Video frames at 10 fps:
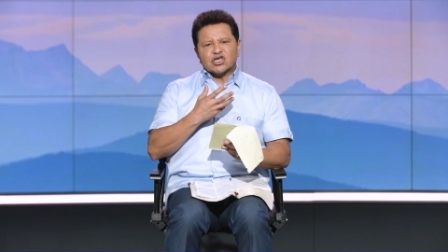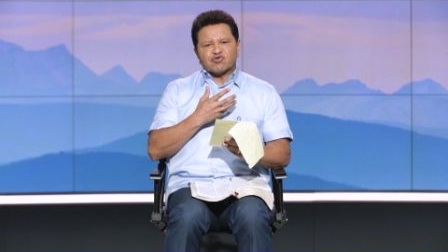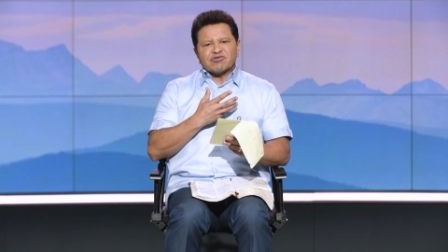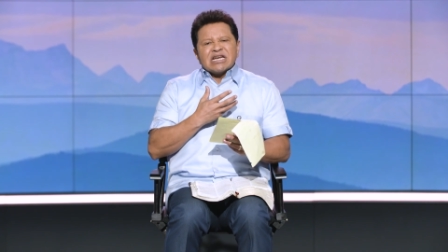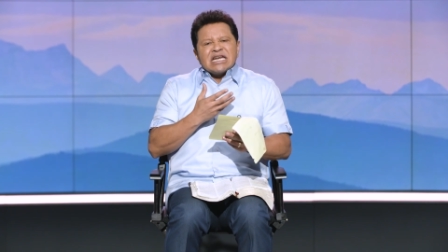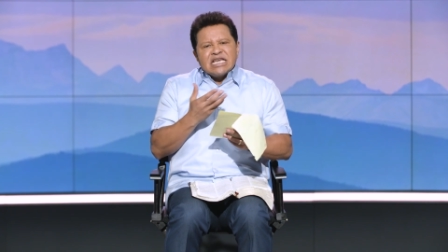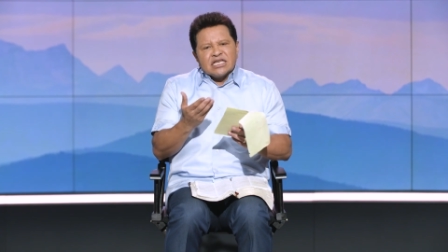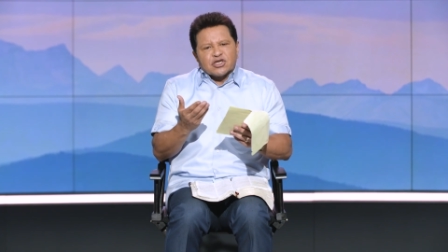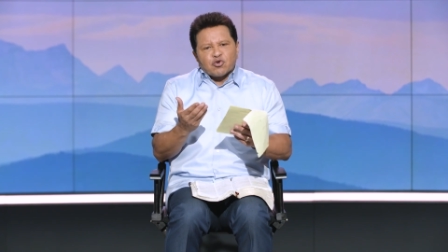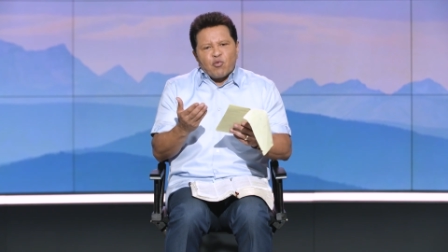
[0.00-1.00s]
is
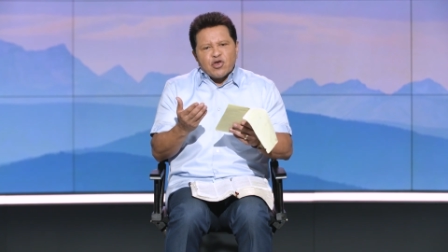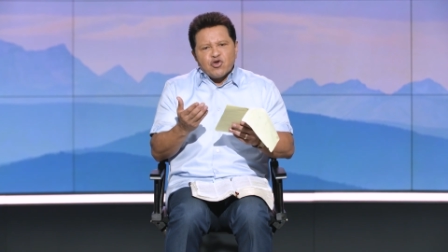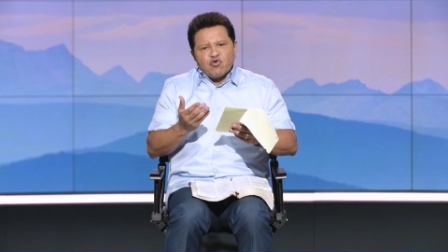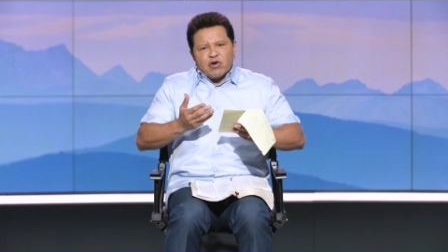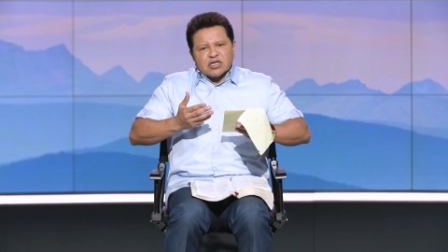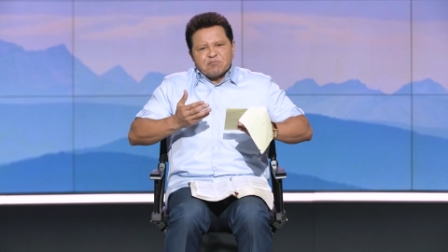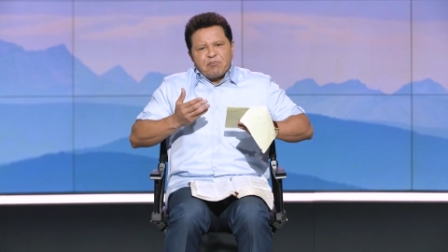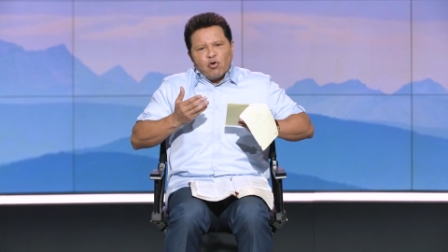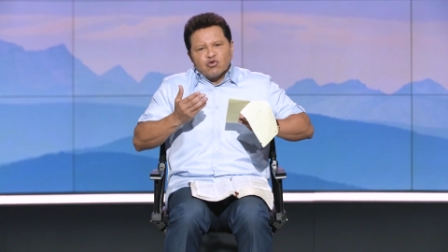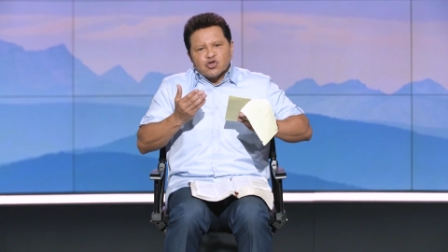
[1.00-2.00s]
released when you
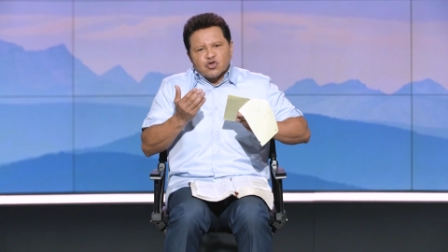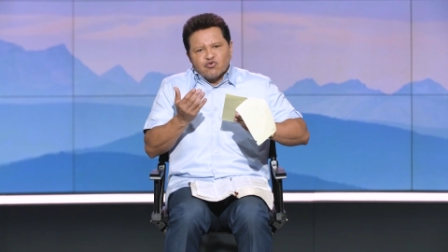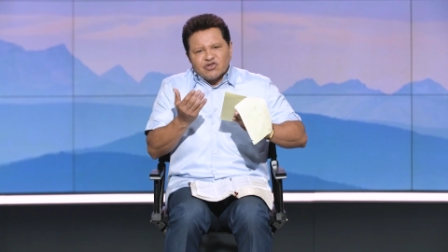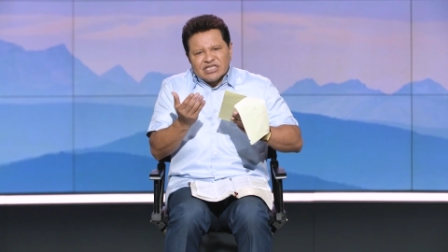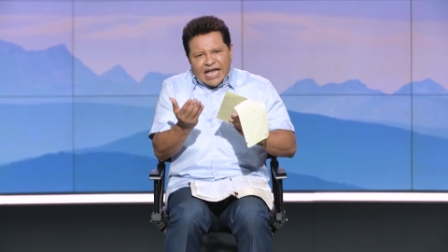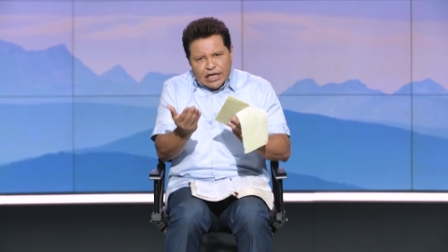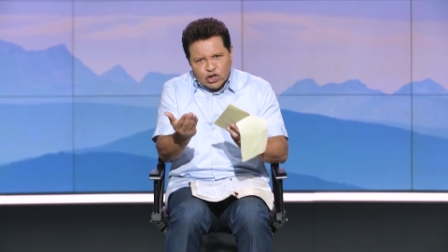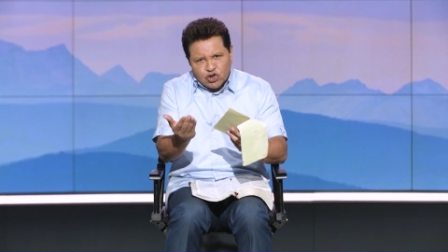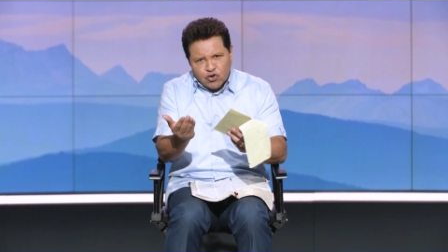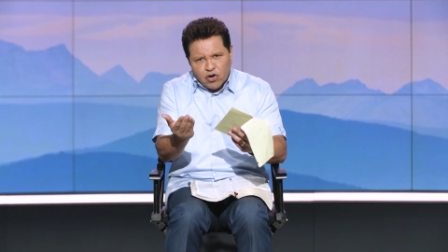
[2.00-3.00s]
exposed to
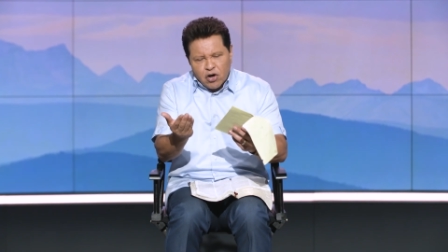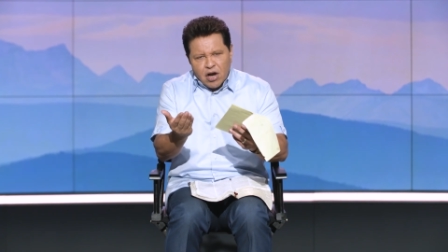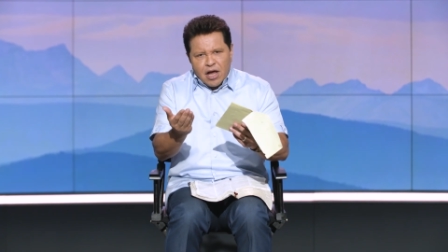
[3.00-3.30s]
danger.